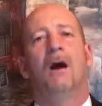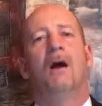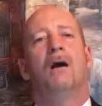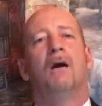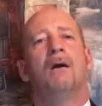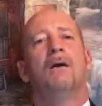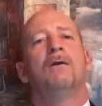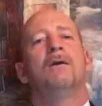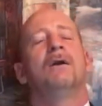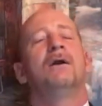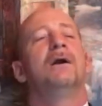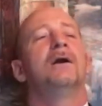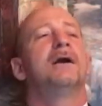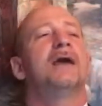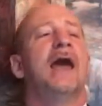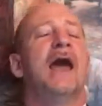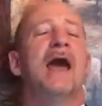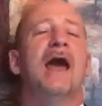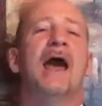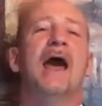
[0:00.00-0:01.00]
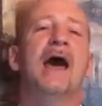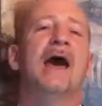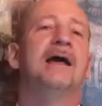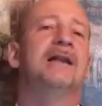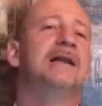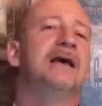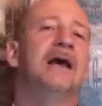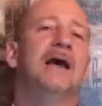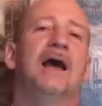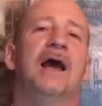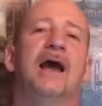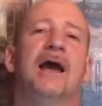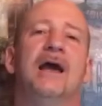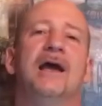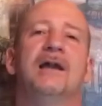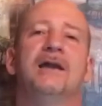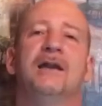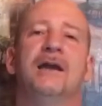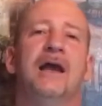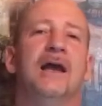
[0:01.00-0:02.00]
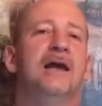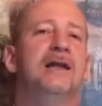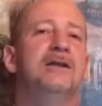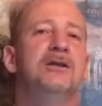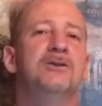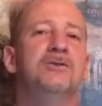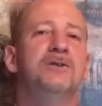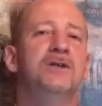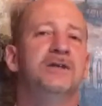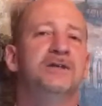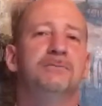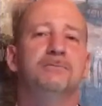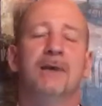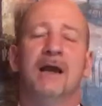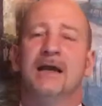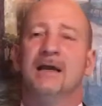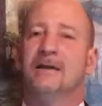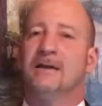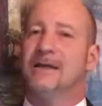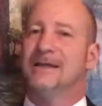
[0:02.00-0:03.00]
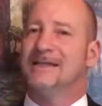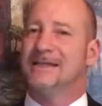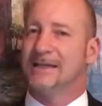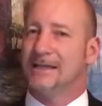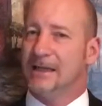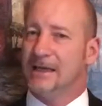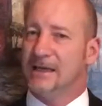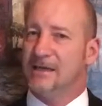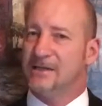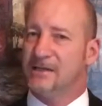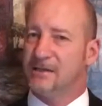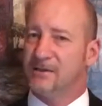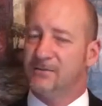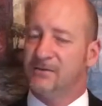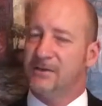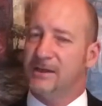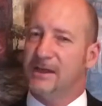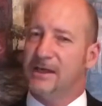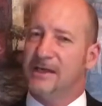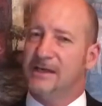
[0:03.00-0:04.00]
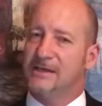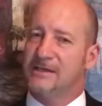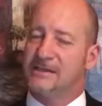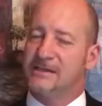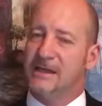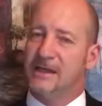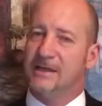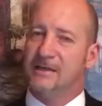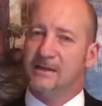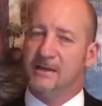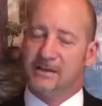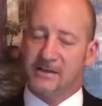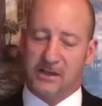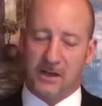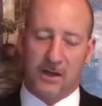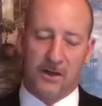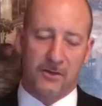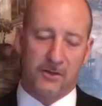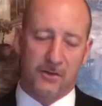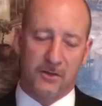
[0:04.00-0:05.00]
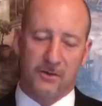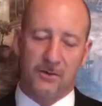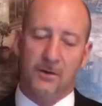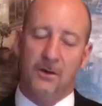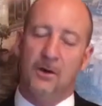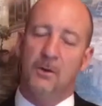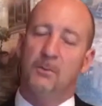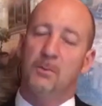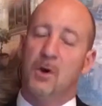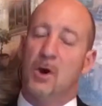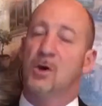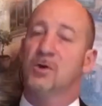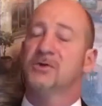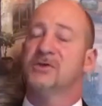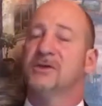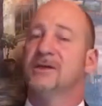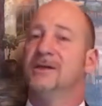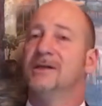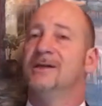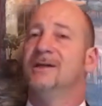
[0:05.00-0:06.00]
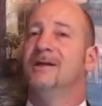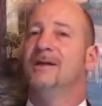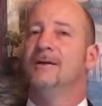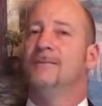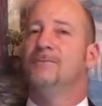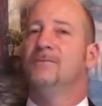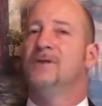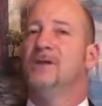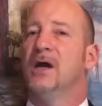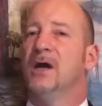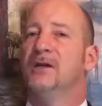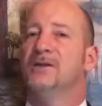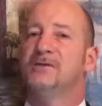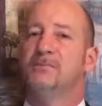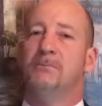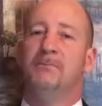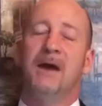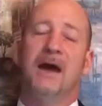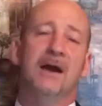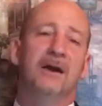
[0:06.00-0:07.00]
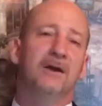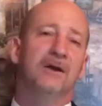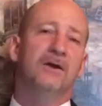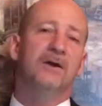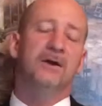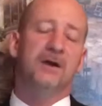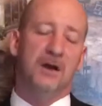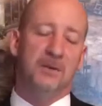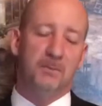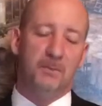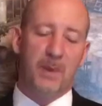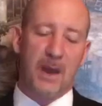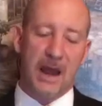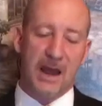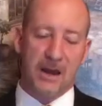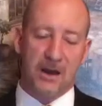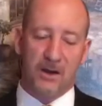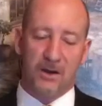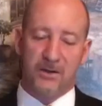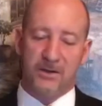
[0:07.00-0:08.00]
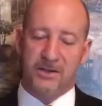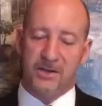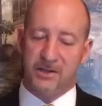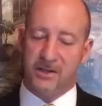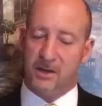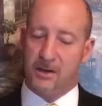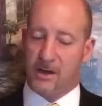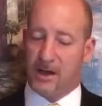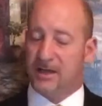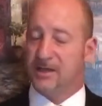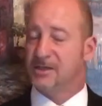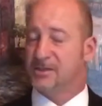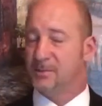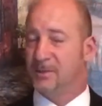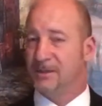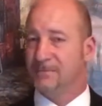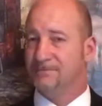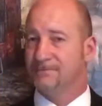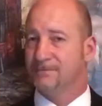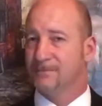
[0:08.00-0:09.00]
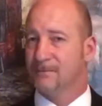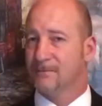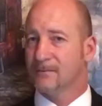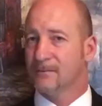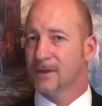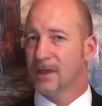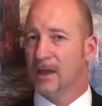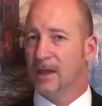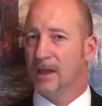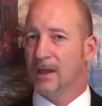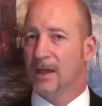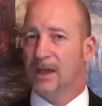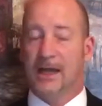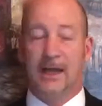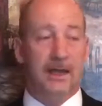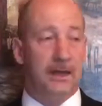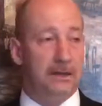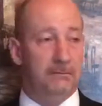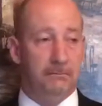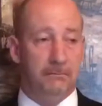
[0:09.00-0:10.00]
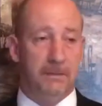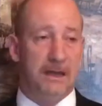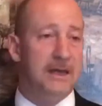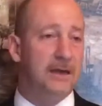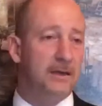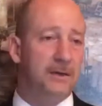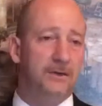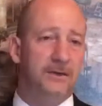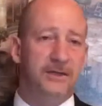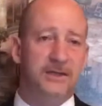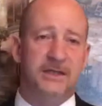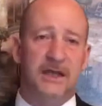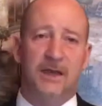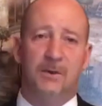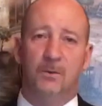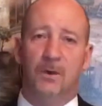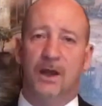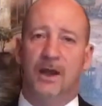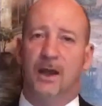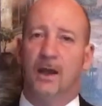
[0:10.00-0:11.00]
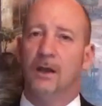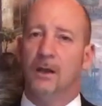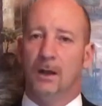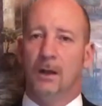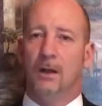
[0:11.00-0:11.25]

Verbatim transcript: Oh, look at and and you just make this list of things that this other person does better compared to your husband. And men are the same way.